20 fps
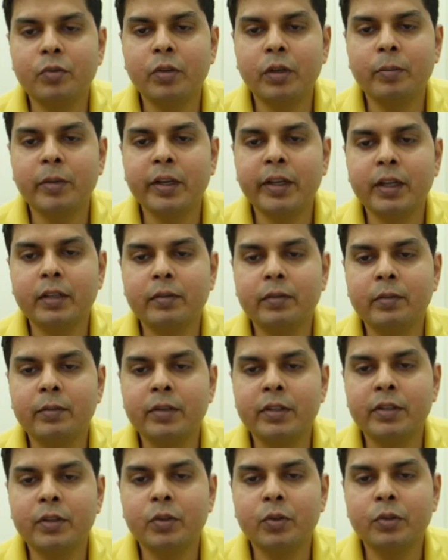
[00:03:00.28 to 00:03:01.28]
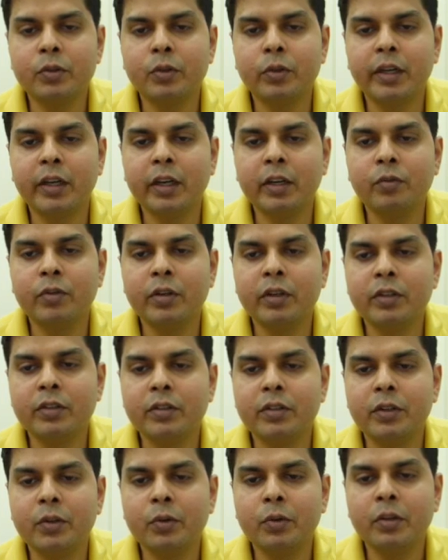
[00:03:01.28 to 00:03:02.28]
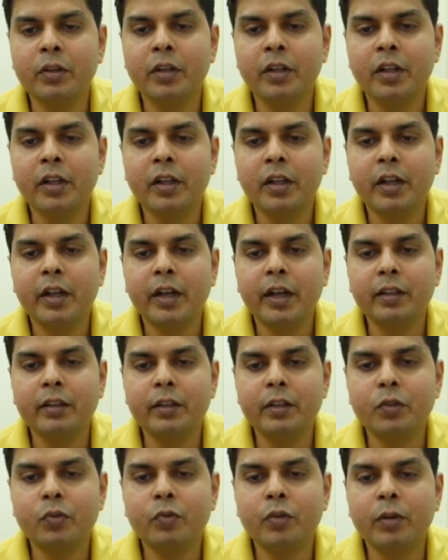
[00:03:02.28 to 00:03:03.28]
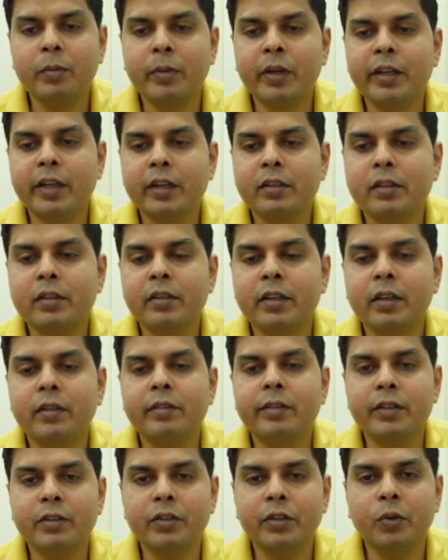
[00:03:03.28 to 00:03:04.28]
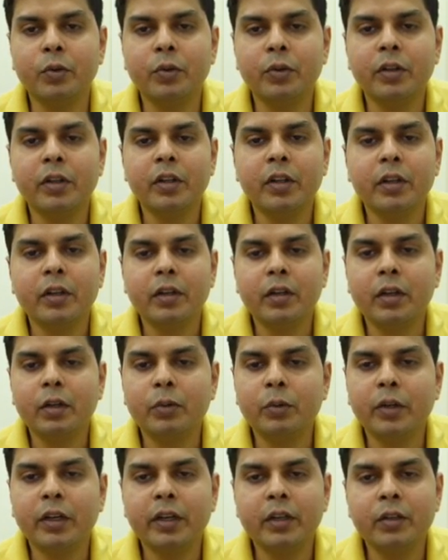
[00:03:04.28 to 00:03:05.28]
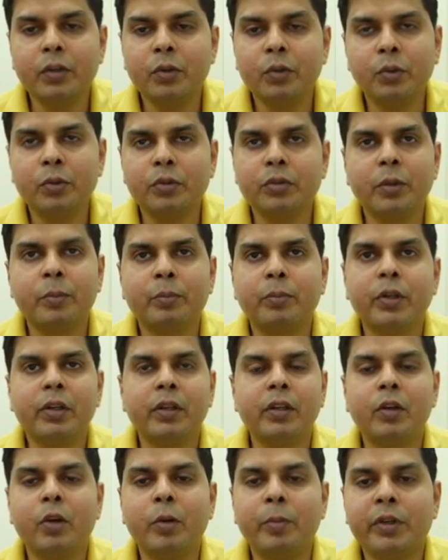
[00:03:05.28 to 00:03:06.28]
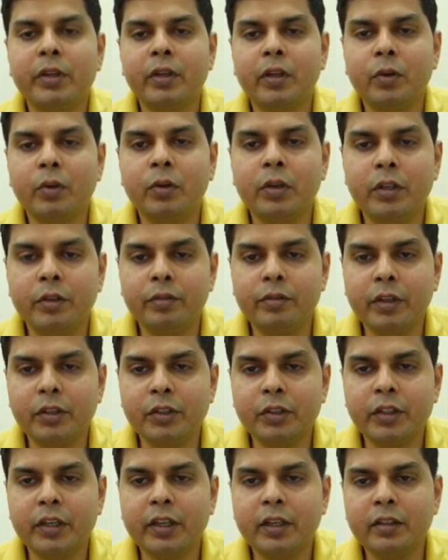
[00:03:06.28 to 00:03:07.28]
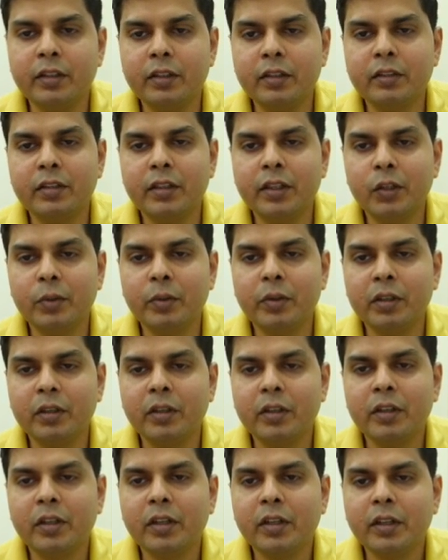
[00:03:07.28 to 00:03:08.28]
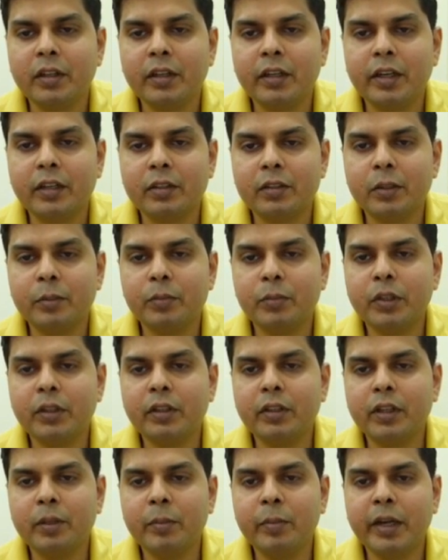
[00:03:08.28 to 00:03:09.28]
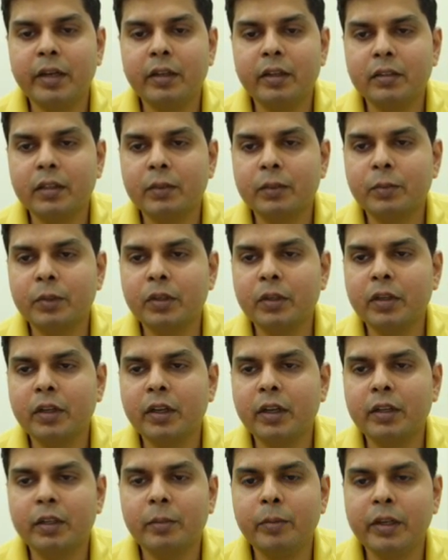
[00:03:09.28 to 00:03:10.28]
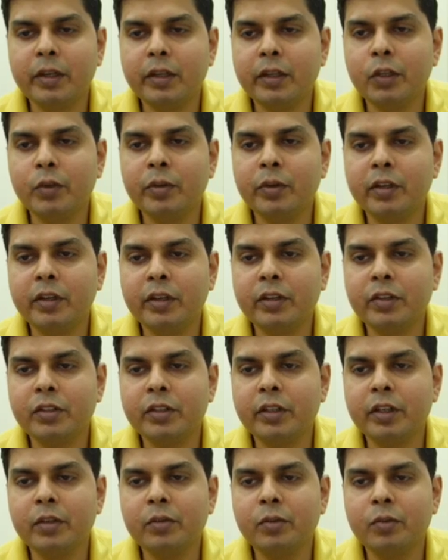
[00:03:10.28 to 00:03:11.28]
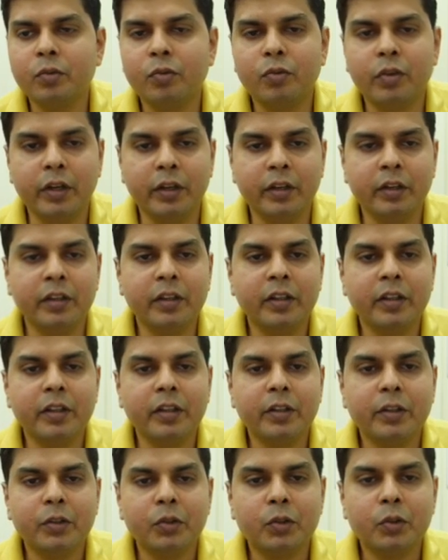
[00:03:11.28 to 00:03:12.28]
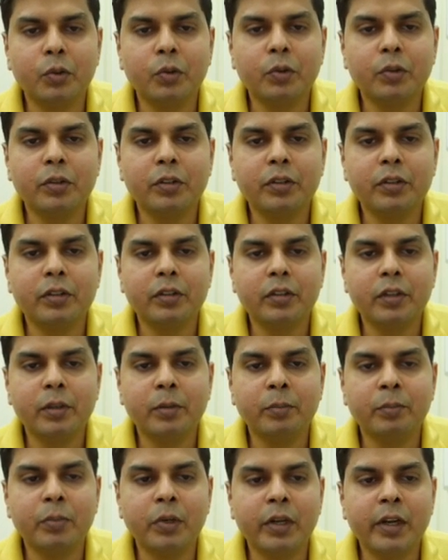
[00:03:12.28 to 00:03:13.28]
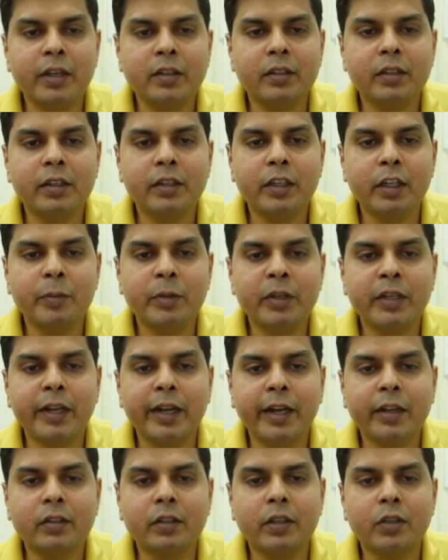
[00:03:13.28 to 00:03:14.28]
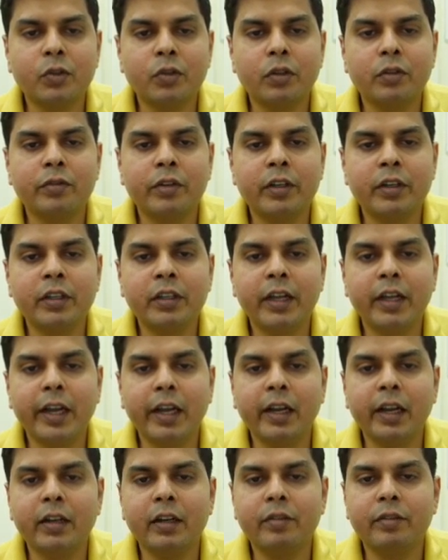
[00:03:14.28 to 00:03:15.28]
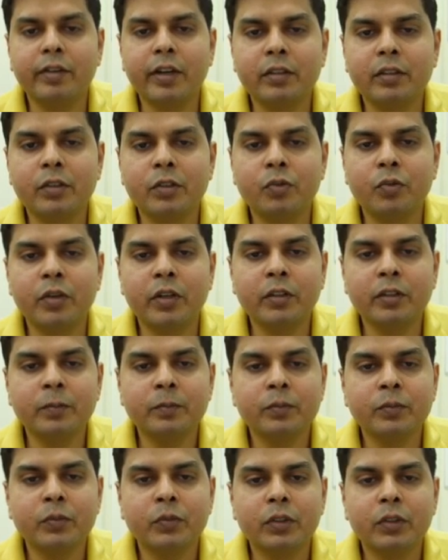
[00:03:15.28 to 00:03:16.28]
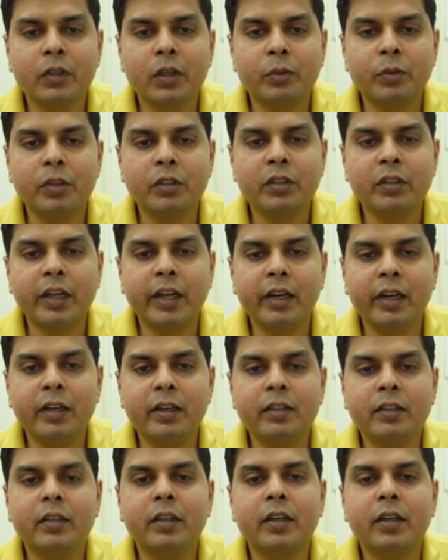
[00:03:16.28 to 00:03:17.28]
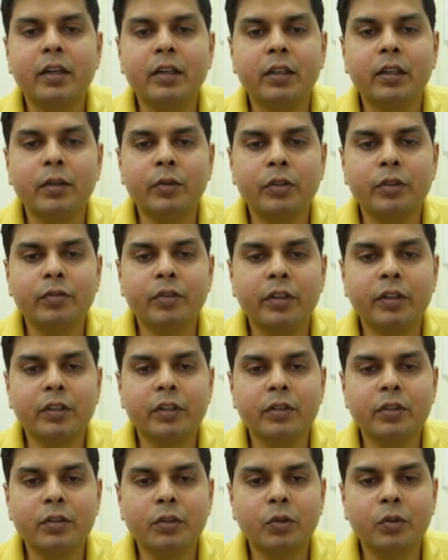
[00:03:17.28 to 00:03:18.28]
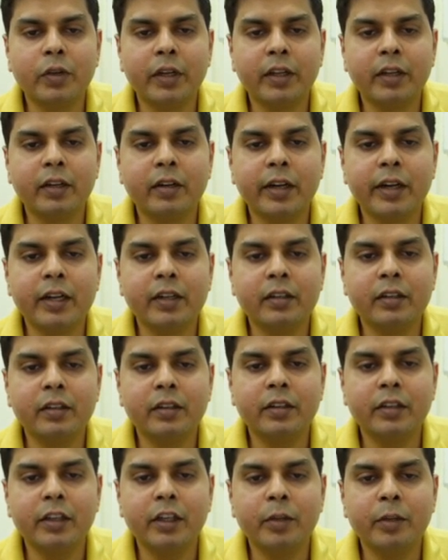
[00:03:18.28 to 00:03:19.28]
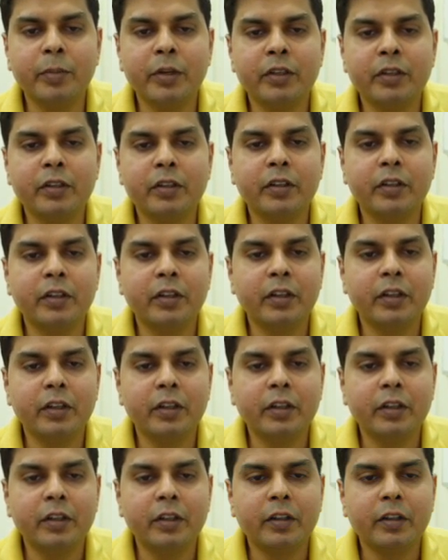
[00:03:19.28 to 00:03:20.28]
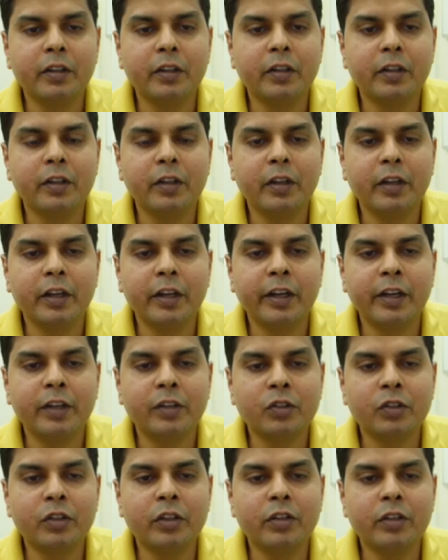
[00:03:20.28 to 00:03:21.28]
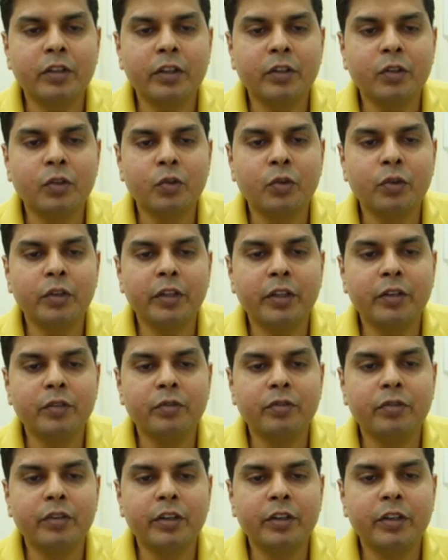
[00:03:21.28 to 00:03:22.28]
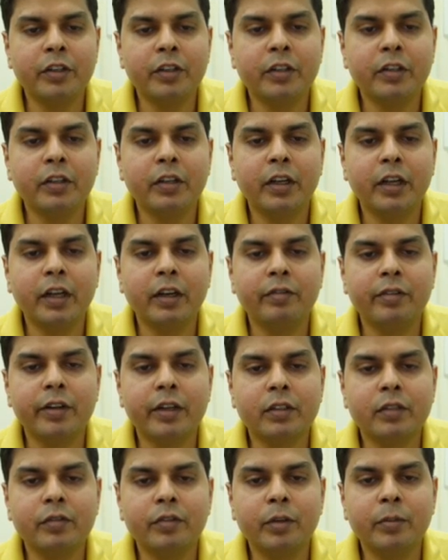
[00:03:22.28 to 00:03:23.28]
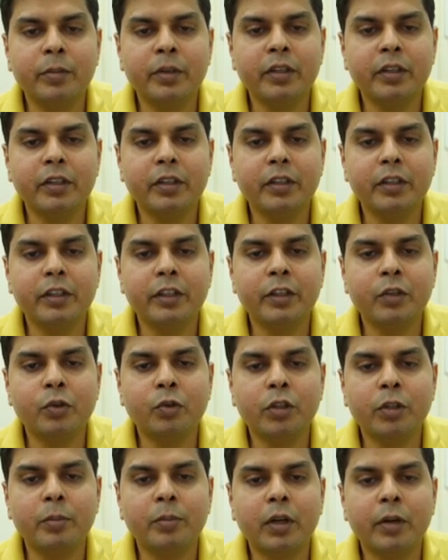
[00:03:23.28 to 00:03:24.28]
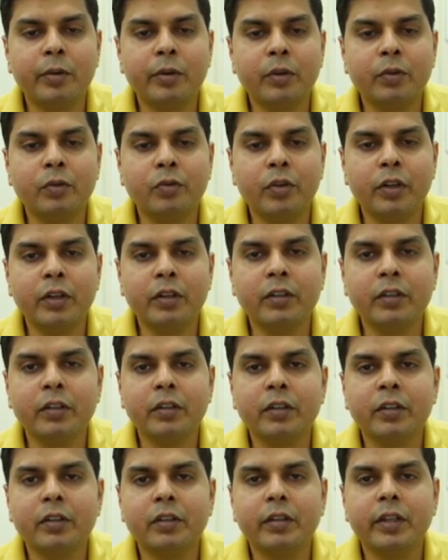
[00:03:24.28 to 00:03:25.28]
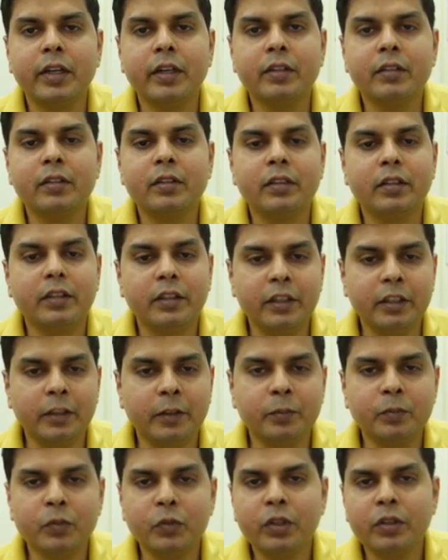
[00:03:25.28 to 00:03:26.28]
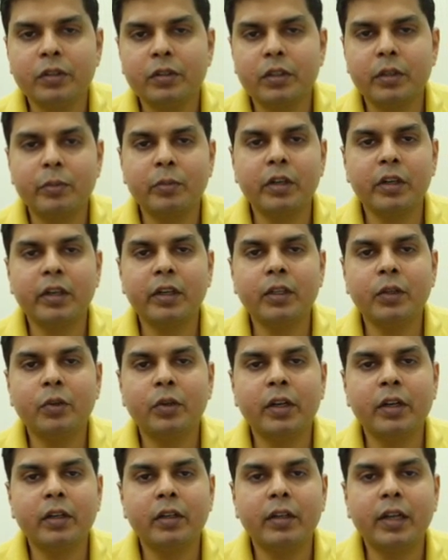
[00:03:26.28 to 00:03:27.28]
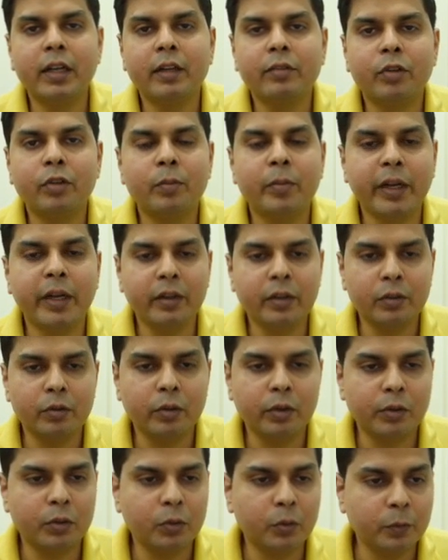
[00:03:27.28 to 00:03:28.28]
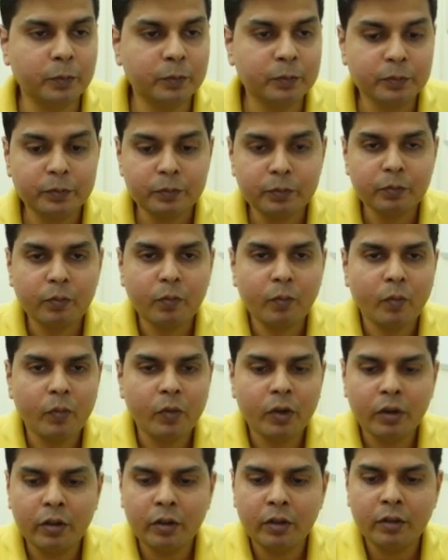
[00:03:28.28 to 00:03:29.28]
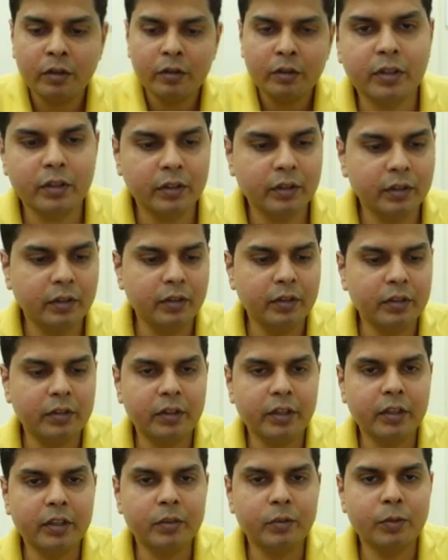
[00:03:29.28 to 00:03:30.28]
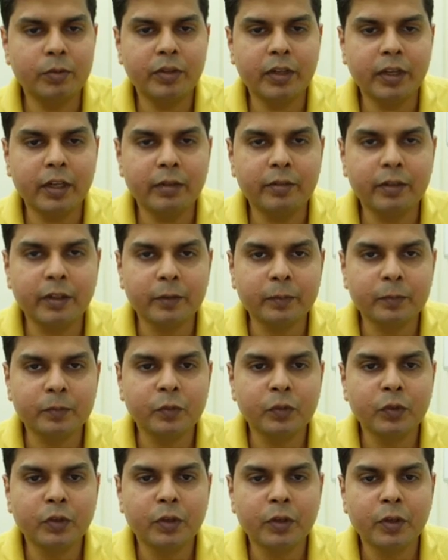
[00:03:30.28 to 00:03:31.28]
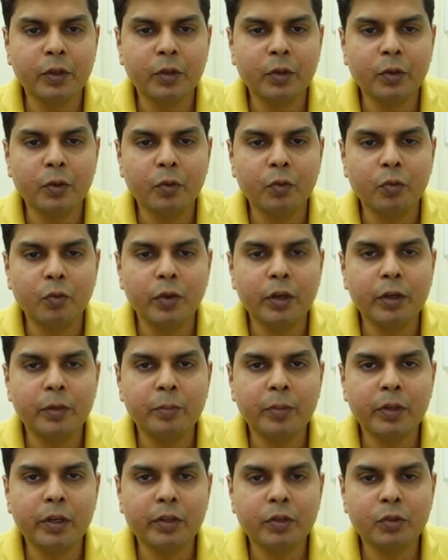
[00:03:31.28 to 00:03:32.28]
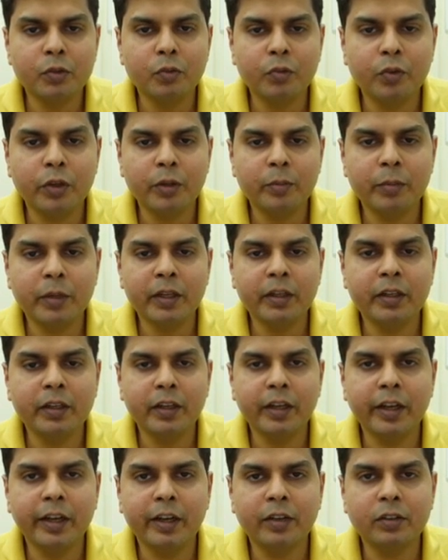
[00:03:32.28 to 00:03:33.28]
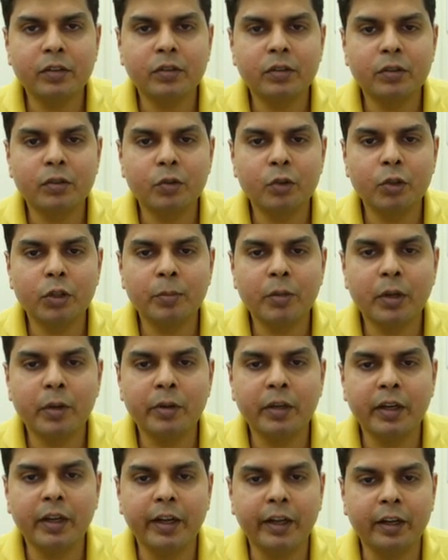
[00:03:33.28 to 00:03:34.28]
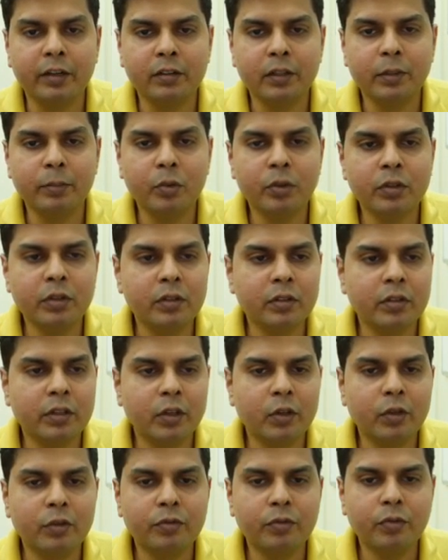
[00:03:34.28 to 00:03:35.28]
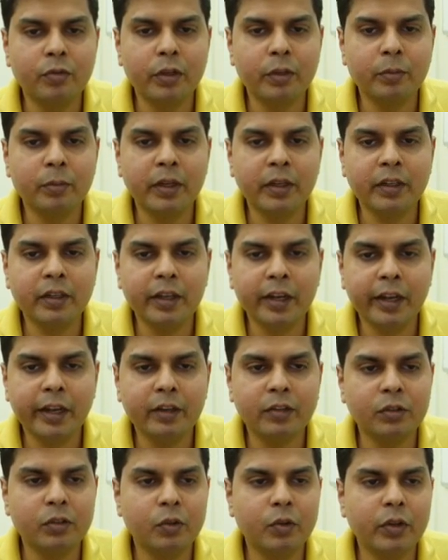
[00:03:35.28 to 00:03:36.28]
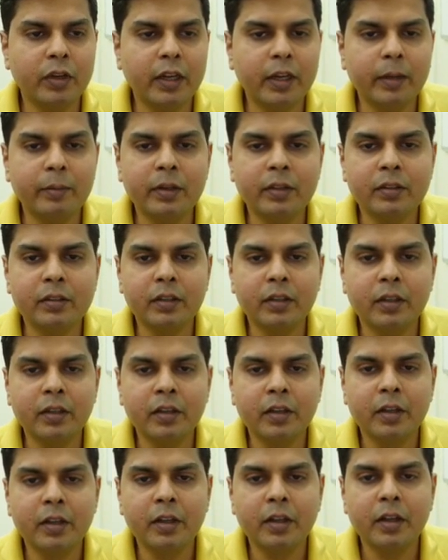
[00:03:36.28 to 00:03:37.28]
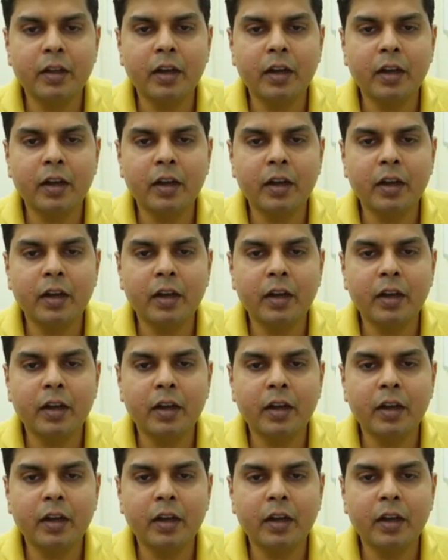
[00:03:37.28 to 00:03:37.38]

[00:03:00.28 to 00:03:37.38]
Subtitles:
1 by x will be 0, so ln 1 is 0 and this 1 by x is anyway 0. Now you can do simple L'Hopital rule, differentiate this, then you will get something, then minus x, ultimately you will reach here 1. So implies that limit x tends to infinity ln fx is 1. Now this ln is a continuous function, so I can write limit x tending to infinity fx will be e to the power 1, that is e. Similarly you can derive for minus also. In this case we were having 1 plus 1 by x to the power x. Suppose instead of 1 by x you are having, say,